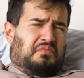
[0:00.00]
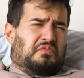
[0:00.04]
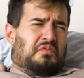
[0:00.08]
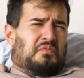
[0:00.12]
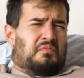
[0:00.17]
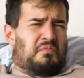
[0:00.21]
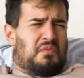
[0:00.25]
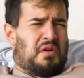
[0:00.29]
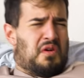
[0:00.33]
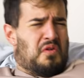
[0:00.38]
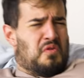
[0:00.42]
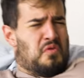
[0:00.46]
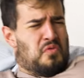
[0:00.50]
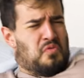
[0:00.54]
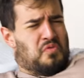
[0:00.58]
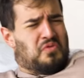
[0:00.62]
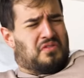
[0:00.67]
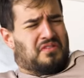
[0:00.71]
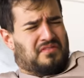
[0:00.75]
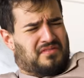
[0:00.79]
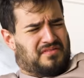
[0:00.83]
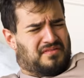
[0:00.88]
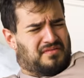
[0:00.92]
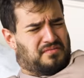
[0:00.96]

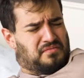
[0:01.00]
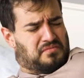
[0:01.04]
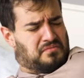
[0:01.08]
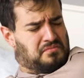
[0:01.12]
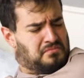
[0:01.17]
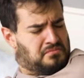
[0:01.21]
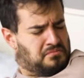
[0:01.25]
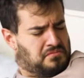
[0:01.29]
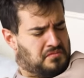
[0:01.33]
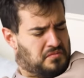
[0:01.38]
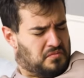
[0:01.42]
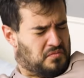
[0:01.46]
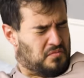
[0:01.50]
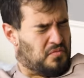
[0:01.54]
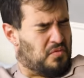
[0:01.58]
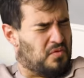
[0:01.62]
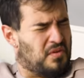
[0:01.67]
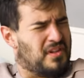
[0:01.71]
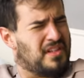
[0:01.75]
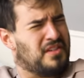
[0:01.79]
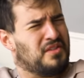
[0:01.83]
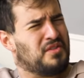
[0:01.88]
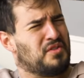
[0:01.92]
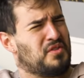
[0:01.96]
Ramon,
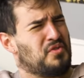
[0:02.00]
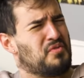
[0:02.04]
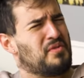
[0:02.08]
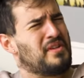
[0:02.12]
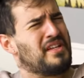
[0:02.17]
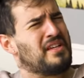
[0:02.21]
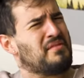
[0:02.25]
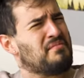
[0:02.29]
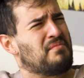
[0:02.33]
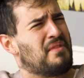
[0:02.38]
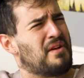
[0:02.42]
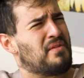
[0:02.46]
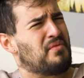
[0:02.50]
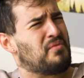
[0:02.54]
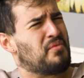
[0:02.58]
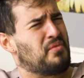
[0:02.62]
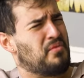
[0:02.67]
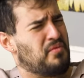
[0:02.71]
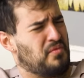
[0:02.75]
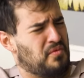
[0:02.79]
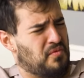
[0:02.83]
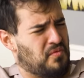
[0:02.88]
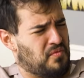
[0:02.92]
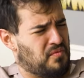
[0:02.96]
what are you doing in my
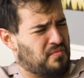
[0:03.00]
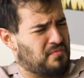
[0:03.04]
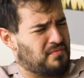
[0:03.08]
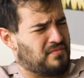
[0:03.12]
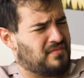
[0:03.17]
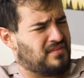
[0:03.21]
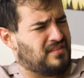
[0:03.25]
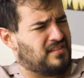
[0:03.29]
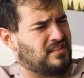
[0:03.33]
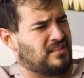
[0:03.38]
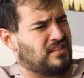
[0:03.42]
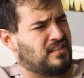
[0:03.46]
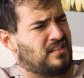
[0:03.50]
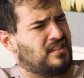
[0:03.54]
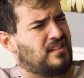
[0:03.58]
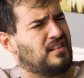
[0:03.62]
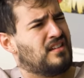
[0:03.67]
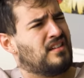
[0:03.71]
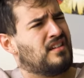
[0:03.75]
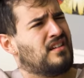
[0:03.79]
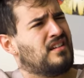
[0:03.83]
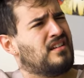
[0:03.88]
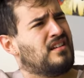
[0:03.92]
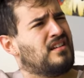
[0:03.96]
room?
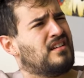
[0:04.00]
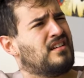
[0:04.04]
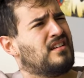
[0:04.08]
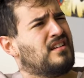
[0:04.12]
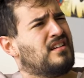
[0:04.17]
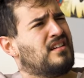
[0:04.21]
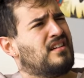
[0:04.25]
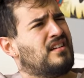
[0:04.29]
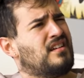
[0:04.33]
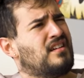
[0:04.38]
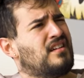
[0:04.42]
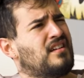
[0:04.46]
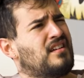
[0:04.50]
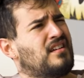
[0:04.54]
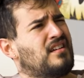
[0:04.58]
What do you mean?